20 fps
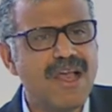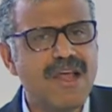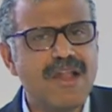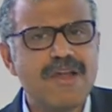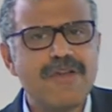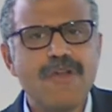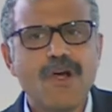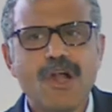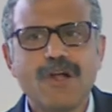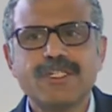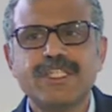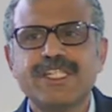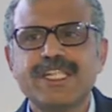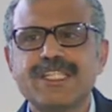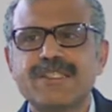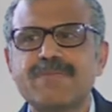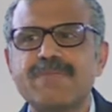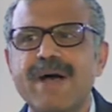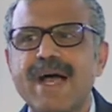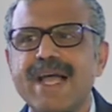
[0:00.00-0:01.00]
not
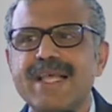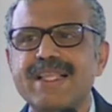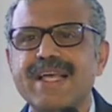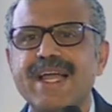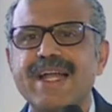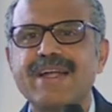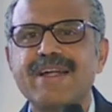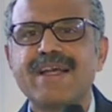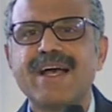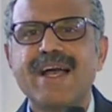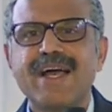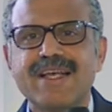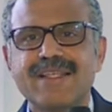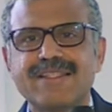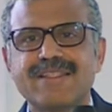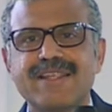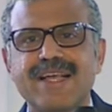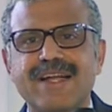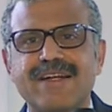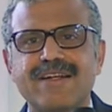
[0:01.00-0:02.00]
just buy the entire
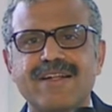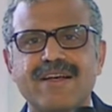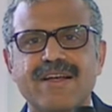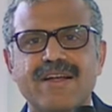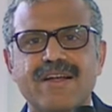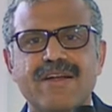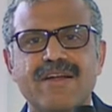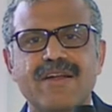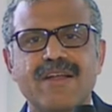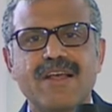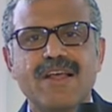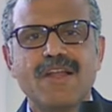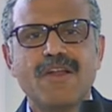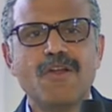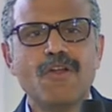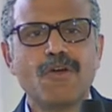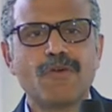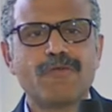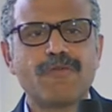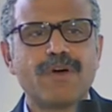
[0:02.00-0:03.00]
sector,
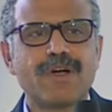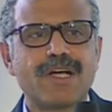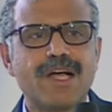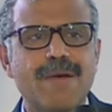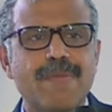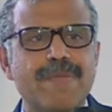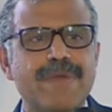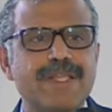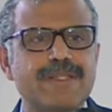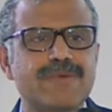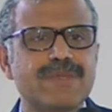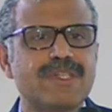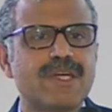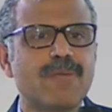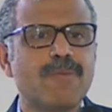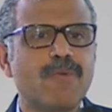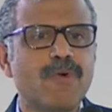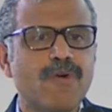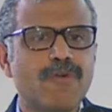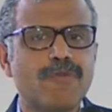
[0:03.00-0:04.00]
look for companies which are
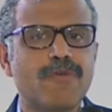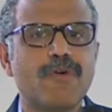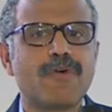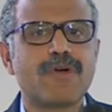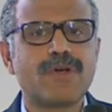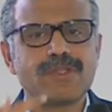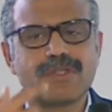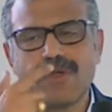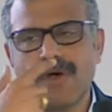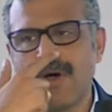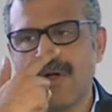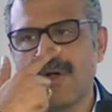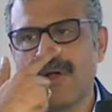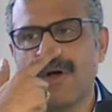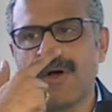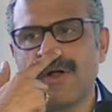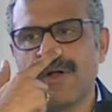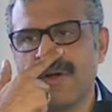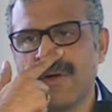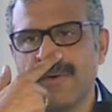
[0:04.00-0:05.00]
more focused
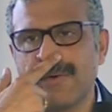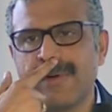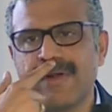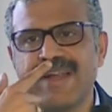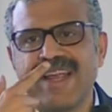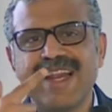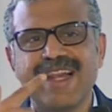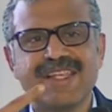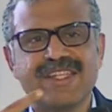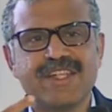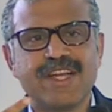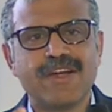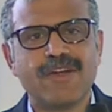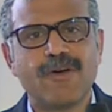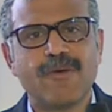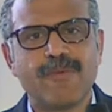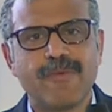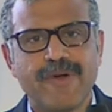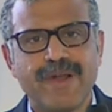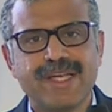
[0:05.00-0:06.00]
on real estate
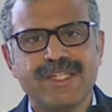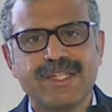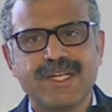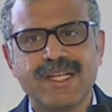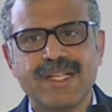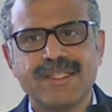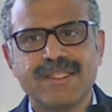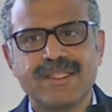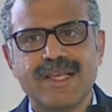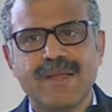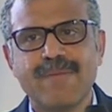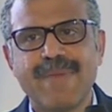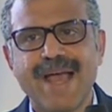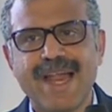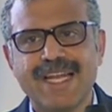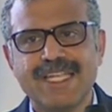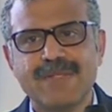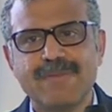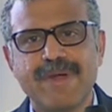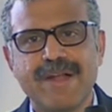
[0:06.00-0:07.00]
operations and
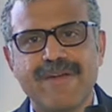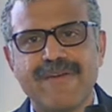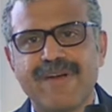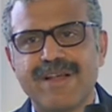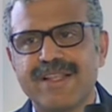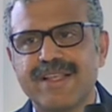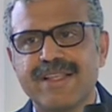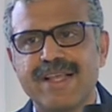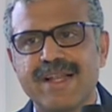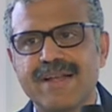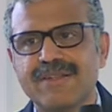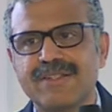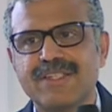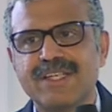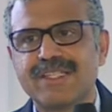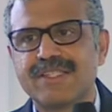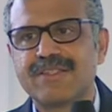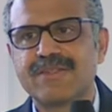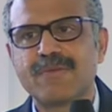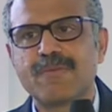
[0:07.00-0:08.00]
management rather than
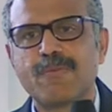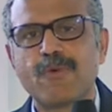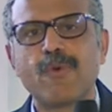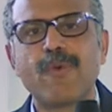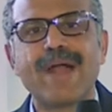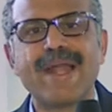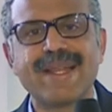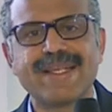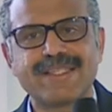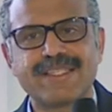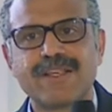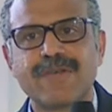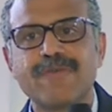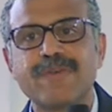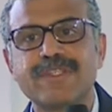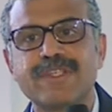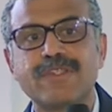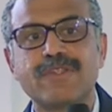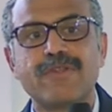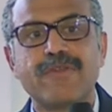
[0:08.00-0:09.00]
just providing
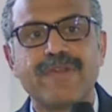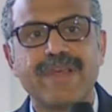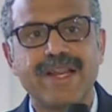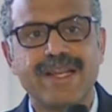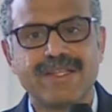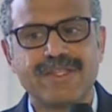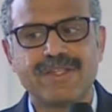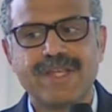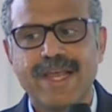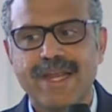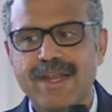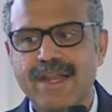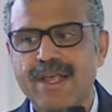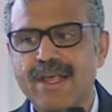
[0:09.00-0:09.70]
services to real estate.